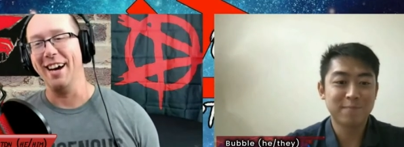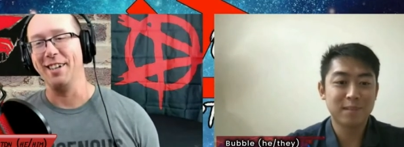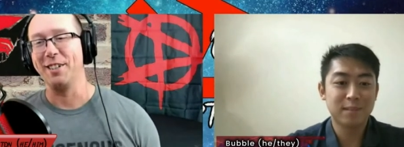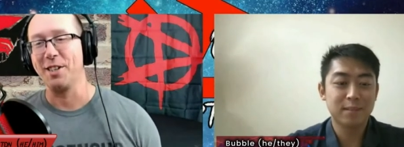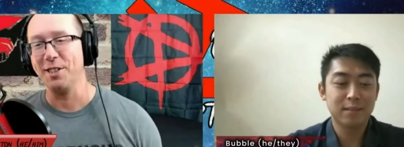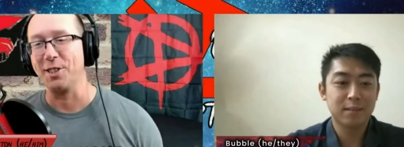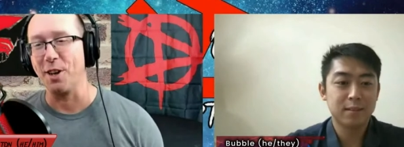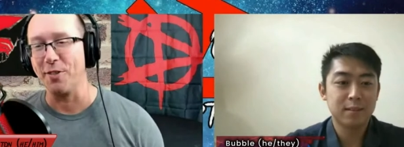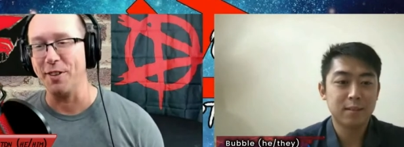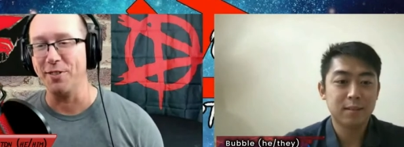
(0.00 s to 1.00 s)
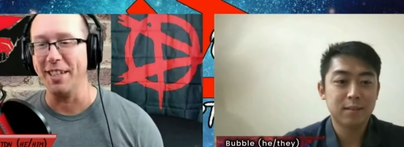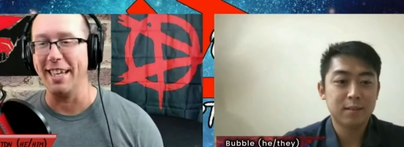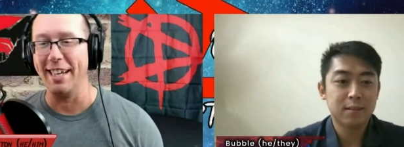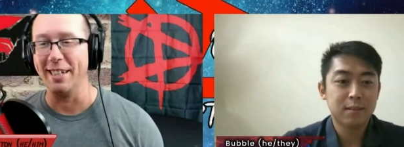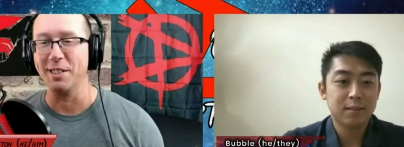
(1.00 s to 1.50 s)
Speaker 1: uh, conservative
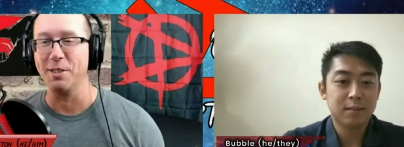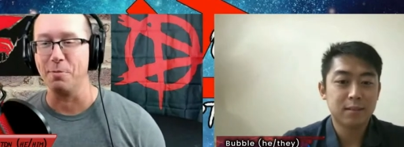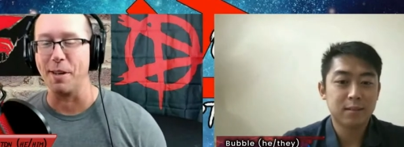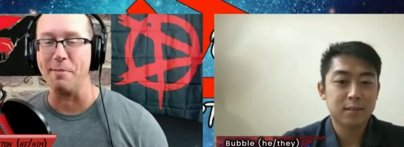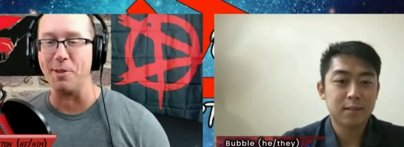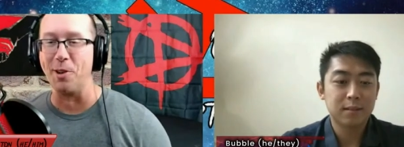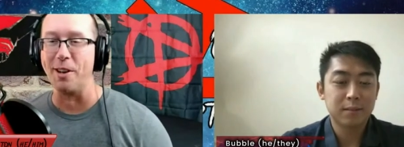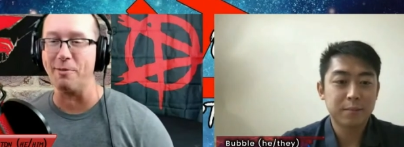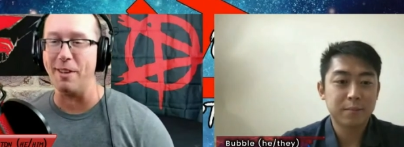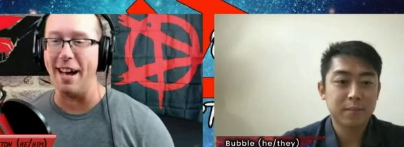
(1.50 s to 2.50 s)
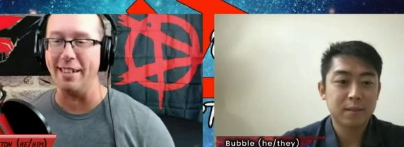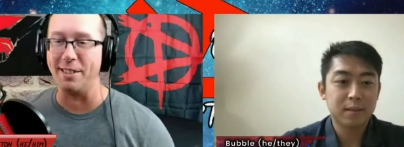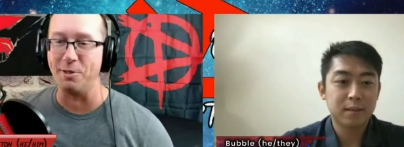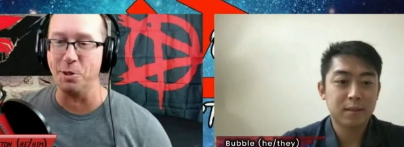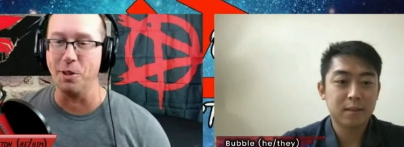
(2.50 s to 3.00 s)
leaning Supreme Court
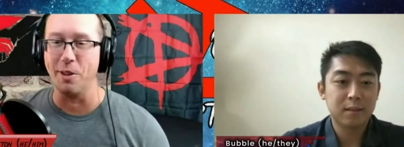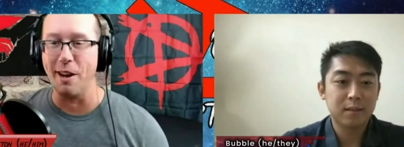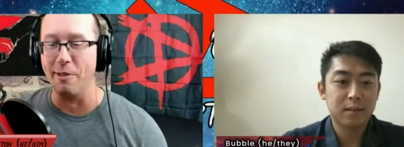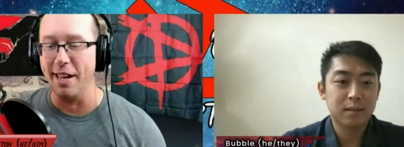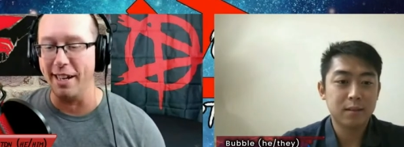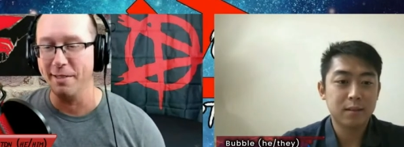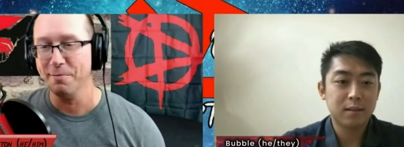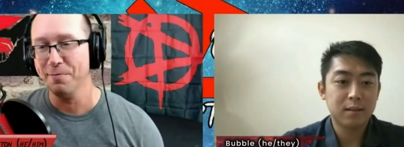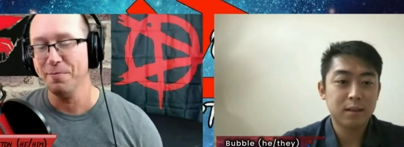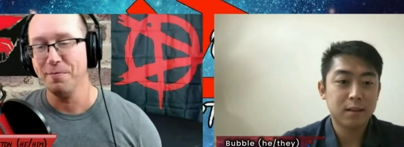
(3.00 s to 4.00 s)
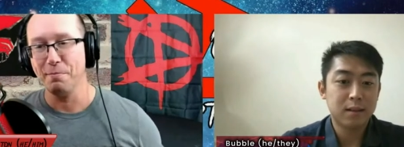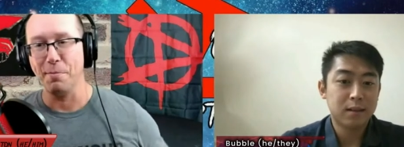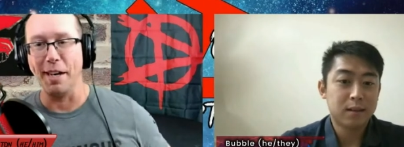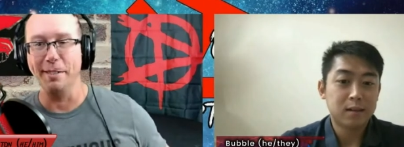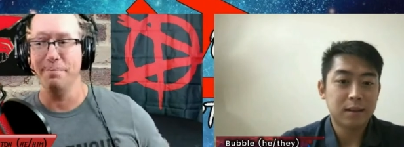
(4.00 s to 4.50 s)
has to rule the right way.
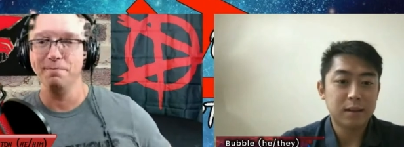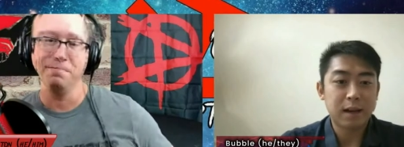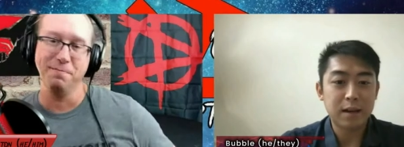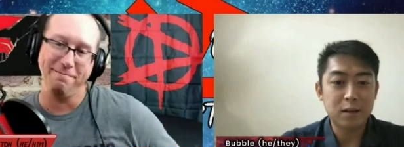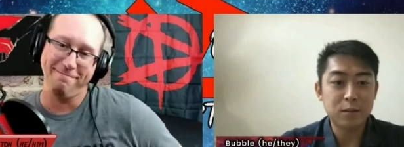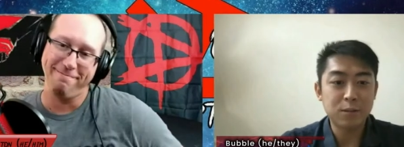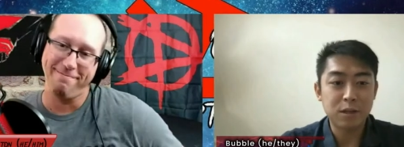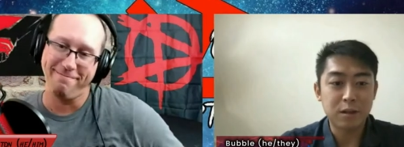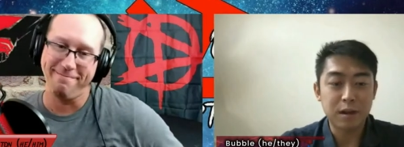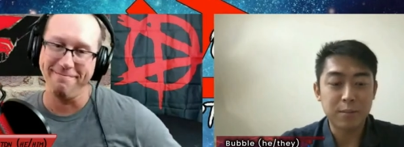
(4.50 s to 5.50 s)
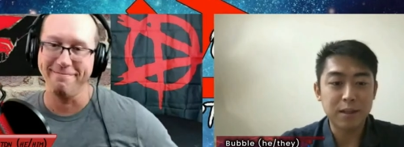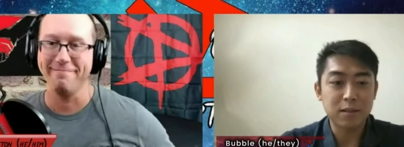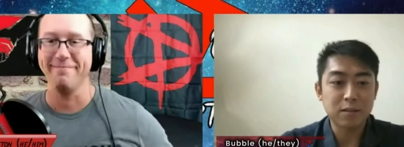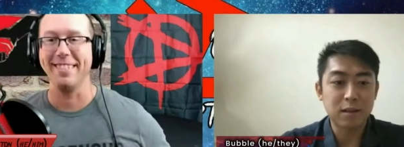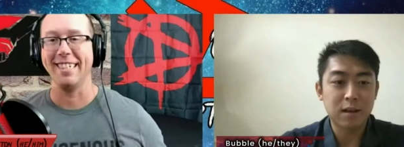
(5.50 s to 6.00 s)
But
Speaker 2: I hope so.
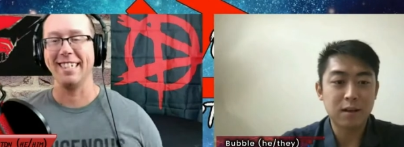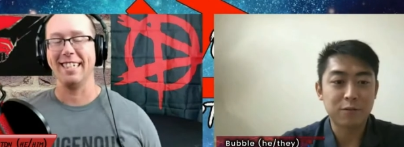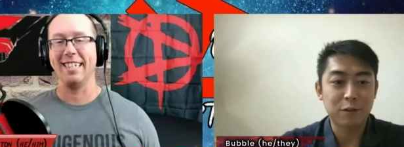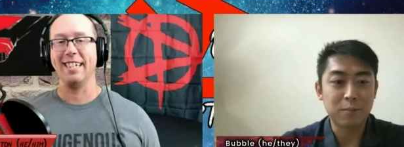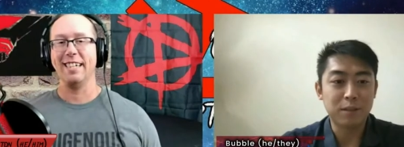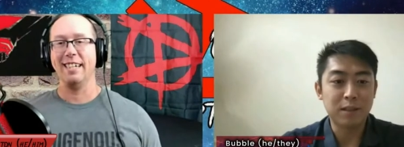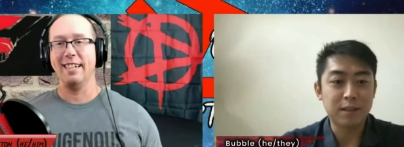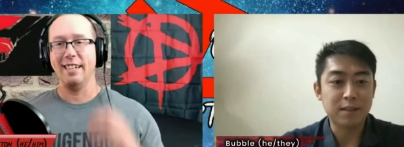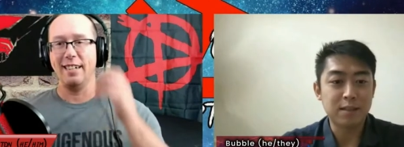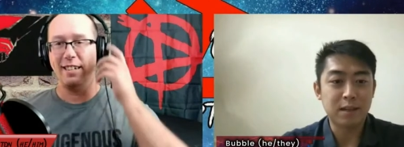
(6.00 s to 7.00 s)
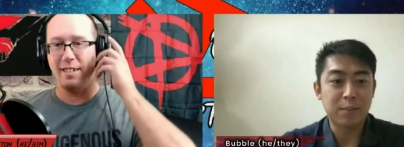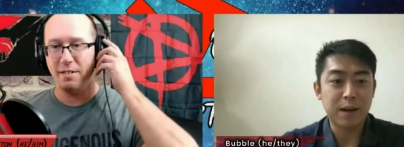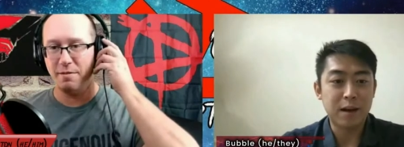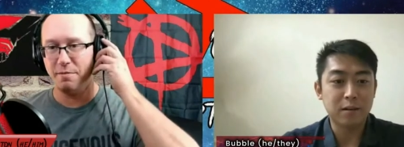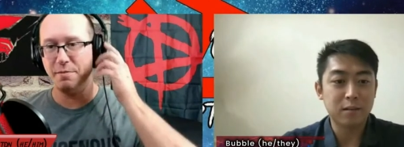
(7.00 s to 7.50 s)
I mean, there's a lot of
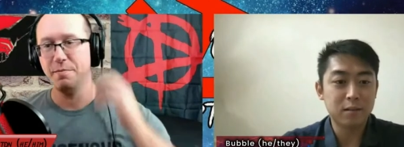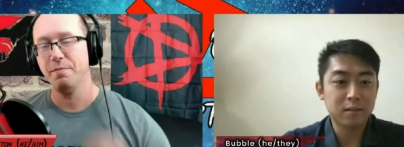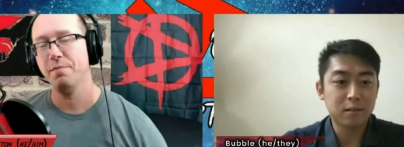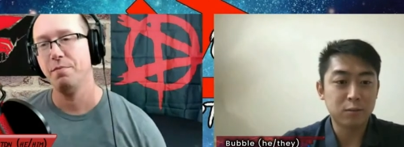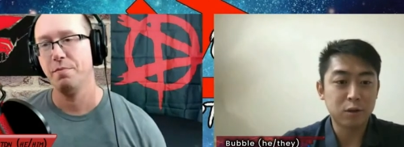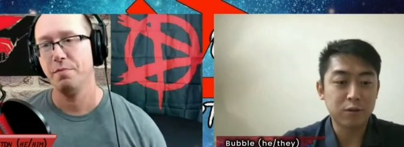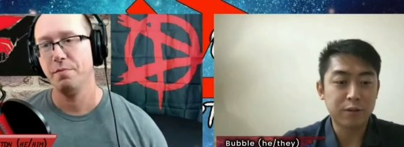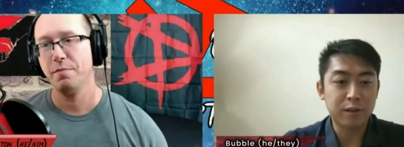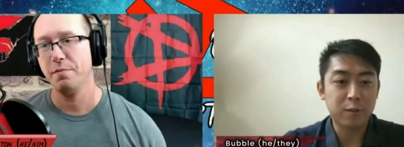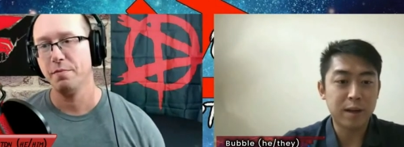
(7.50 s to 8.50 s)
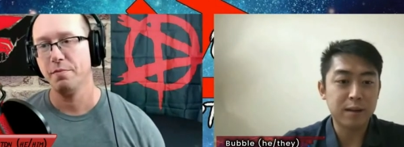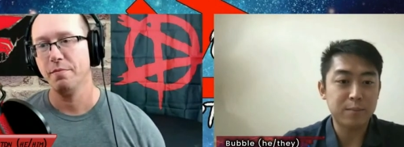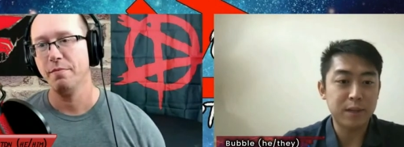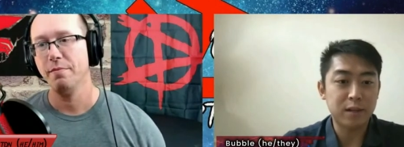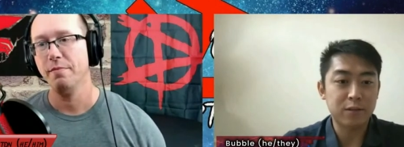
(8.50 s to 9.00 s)
rumblings about Roe v.
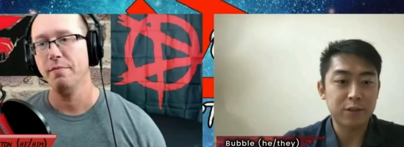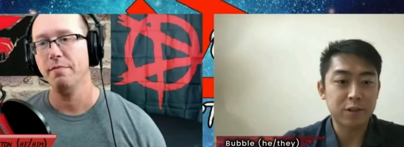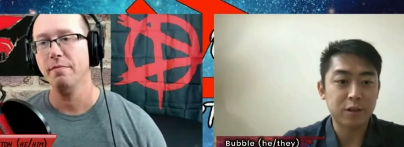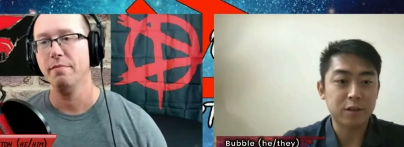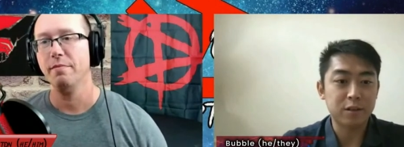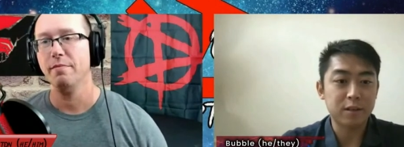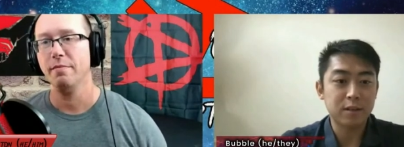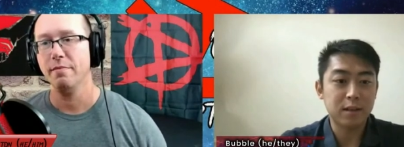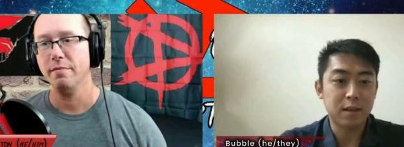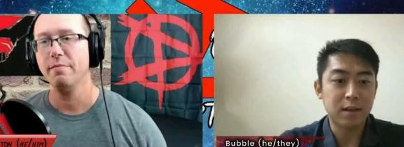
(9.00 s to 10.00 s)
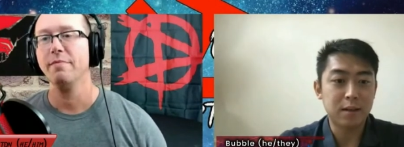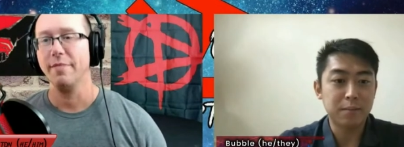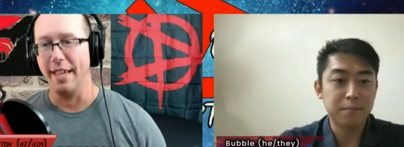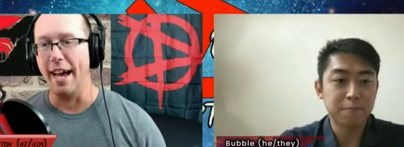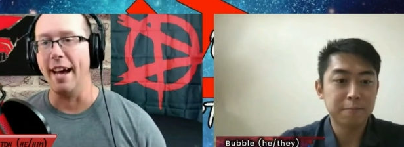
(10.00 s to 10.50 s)
Wade being overturned.
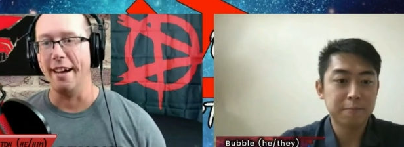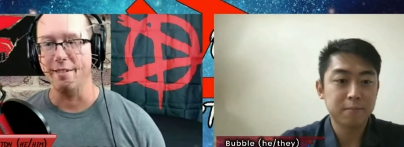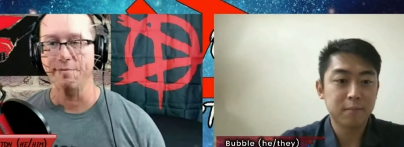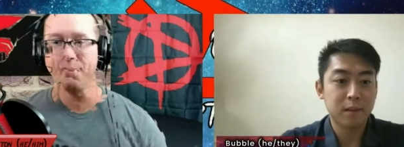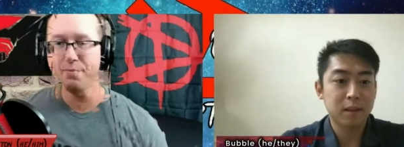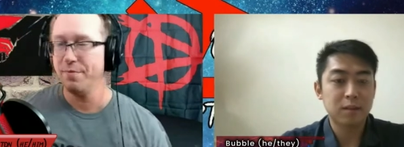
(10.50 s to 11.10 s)
Um, yeah.